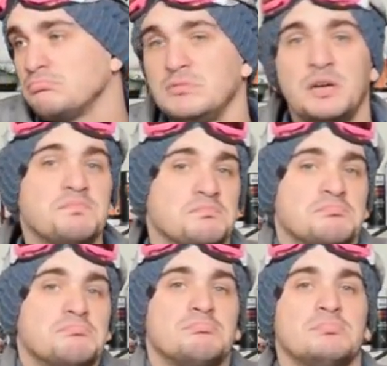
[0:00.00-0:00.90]
Yep.
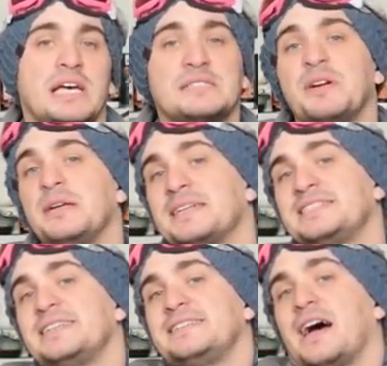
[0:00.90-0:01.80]
That's pretty
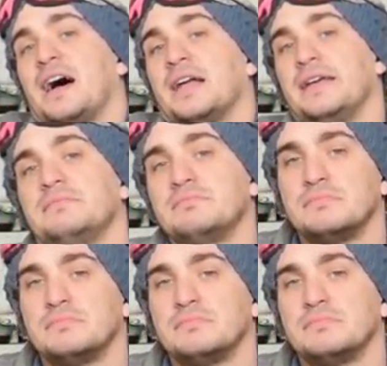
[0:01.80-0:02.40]
much it, Your Honor.